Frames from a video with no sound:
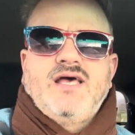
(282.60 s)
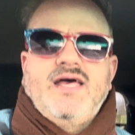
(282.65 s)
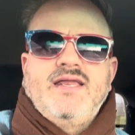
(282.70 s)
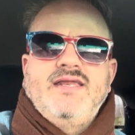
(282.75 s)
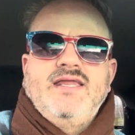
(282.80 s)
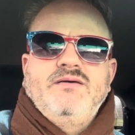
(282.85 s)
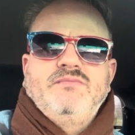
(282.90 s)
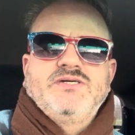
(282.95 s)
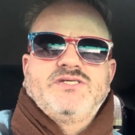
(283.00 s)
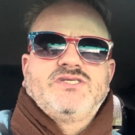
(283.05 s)
a
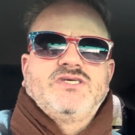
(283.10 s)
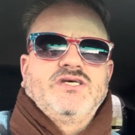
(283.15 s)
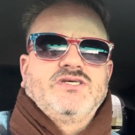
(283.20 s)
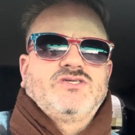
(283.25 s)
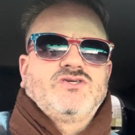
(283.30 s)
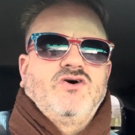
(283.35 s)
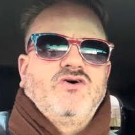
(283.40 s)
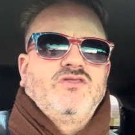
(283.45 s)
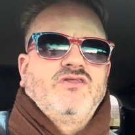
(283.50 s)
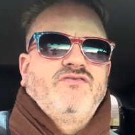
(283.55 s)

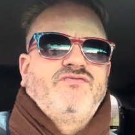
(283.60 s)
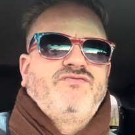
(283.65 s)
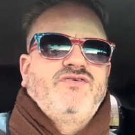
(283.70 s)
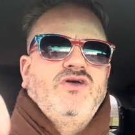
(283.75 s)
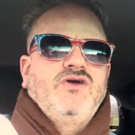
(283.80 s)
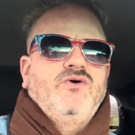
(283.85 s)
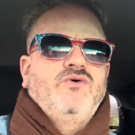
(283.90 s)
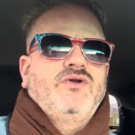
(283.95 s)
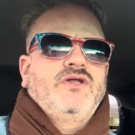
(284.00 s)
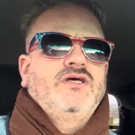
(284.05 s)
nemesis on the
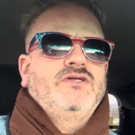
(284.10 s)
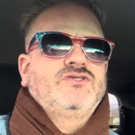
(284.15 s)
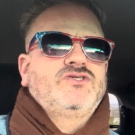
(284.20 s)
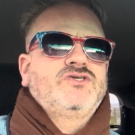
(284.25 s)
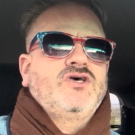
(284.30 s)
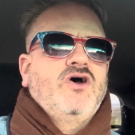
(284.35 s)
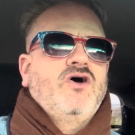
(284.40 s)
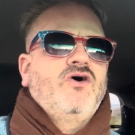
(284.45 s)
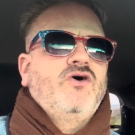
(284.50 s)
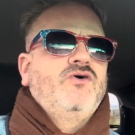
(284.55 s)
field, and
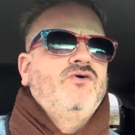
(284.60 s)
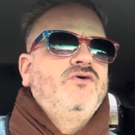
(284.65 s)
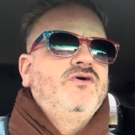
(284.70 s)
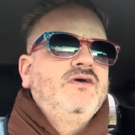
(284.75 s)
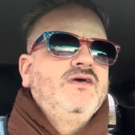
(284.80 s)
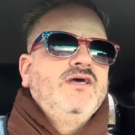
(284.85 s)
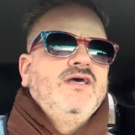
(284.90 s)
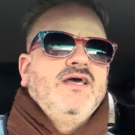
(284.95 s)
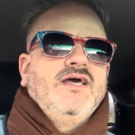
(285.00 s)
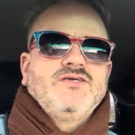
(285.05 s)
so
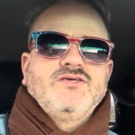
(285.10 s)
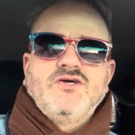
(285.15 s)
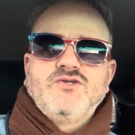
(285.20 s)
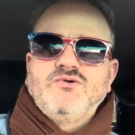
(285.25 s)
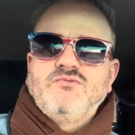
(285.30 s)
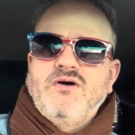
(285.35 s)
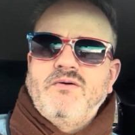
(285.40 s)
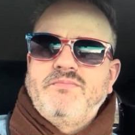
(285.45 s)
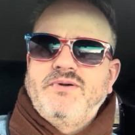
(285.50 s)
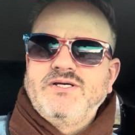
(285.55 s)
I do
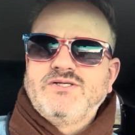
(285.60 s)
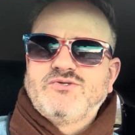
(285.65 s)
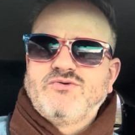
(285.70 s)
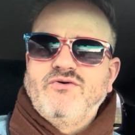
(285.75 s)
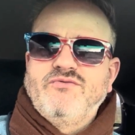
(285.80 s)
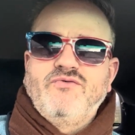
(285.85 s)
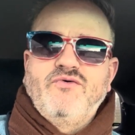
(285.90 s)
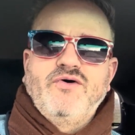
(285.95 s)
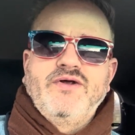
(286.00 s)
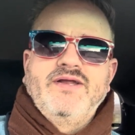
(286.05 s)
my best to
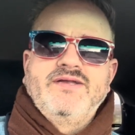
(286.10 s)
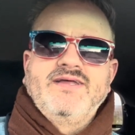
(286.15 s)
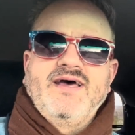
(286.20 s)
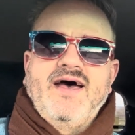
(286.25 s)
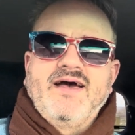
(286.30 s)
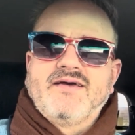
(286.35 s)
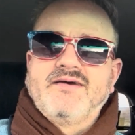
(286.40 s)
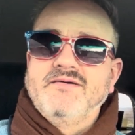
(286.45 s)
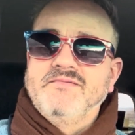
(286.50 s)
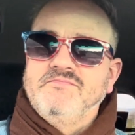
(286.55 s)
avoid a
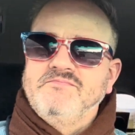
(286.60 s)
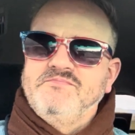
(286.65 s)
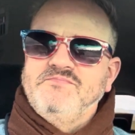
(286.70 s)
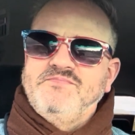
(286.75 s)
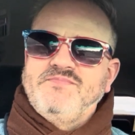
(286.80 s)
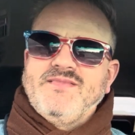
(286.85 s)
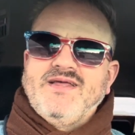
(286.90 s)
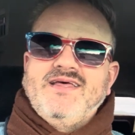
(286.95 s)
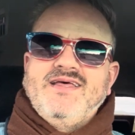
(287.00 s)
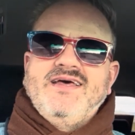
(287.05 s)
duck.
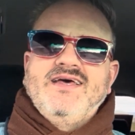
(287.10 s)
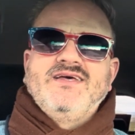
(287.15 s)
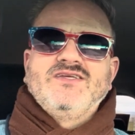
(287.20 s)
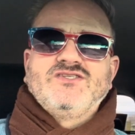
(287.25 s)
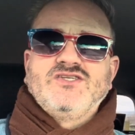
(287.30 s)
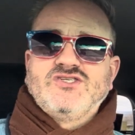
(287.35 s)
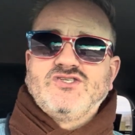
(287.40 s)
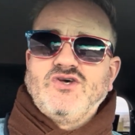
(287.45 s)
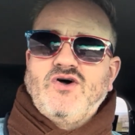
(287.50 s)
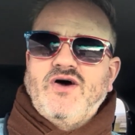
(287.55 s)

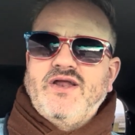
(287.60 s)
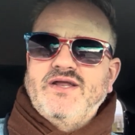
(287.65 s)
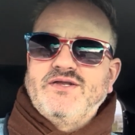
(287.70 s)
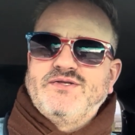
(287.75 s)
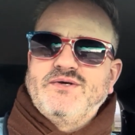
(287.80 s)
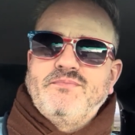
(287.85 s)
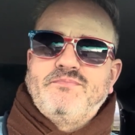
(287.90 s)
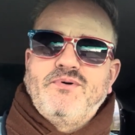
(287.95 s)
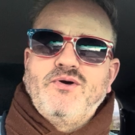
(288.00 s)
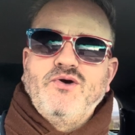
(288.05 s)
Decided
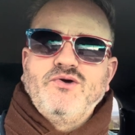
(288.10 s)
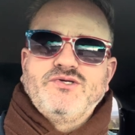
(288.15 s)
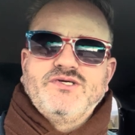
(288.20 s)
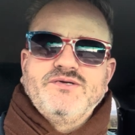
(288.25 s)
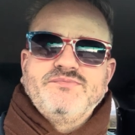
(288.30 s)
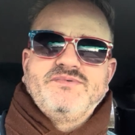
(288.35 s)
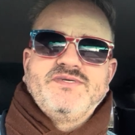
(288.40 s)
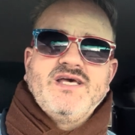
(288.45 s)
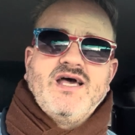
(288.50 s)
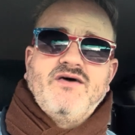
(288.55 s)
to perch
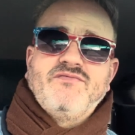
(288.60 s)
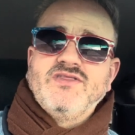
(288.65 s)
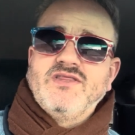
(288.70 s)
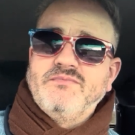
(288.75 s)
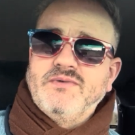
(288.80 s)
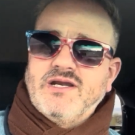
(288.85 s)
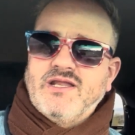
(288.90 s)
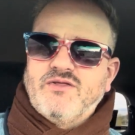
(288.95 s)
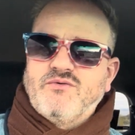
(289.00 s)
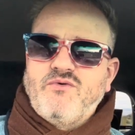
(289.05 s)
himself in the
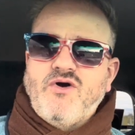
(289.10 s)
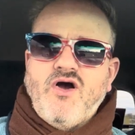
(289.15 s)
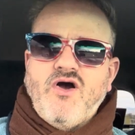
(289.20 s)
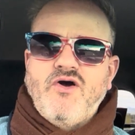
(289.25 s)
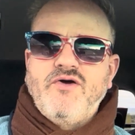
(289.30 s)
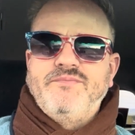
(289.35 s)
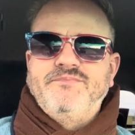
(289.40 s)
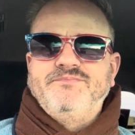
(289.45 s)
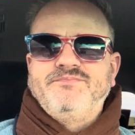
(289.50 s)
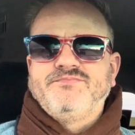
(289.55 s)
middle of the road.